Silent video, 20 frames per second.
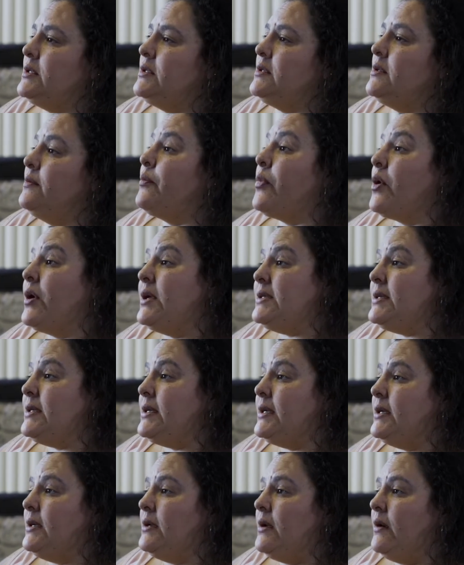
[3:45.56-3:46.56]
is the
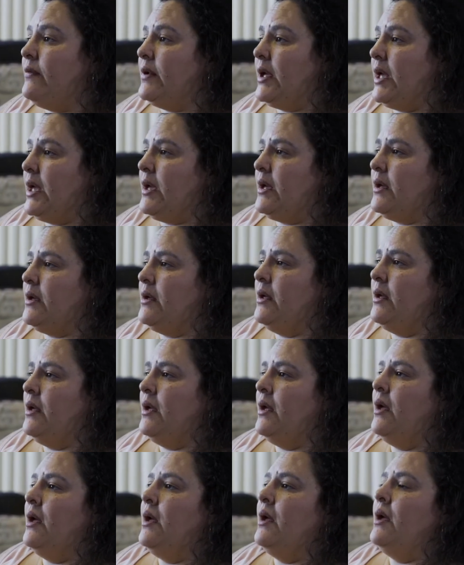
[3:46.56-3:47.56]
president of a
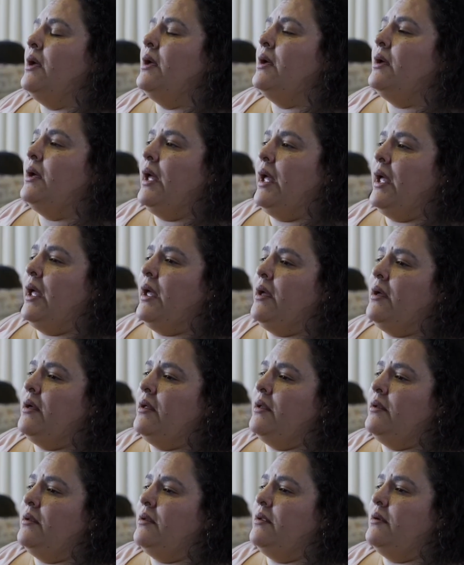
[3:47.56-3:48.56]
gang,
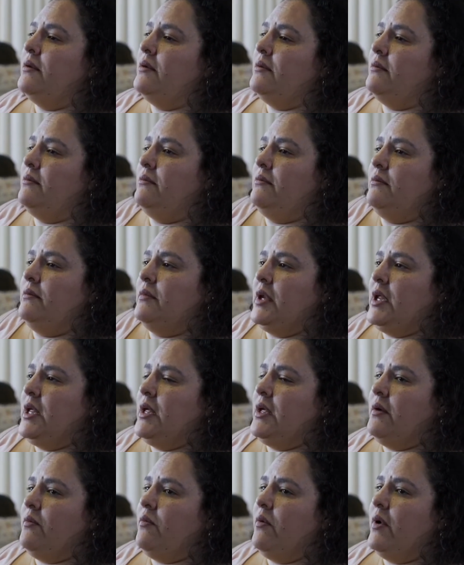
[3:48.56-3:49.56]
and
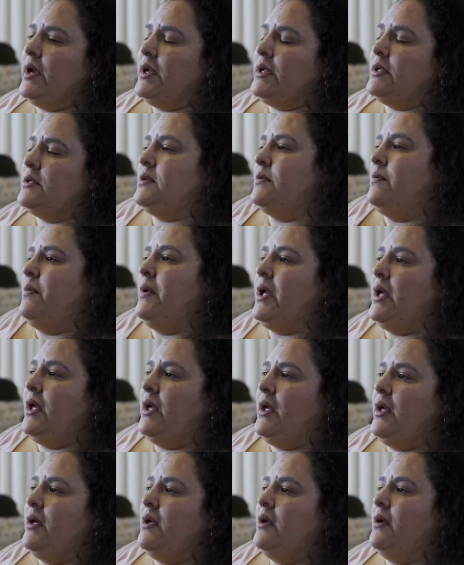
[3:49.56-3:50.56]
he wanted to
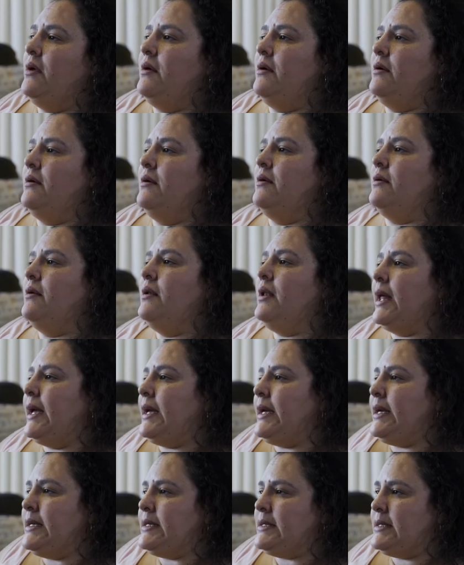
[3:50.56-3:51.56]
be
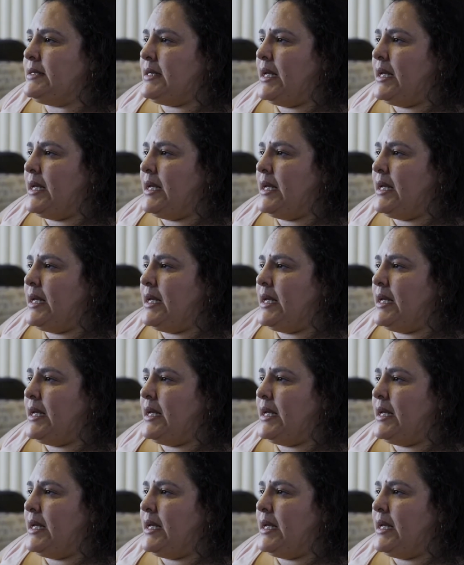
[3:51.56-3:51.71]
like his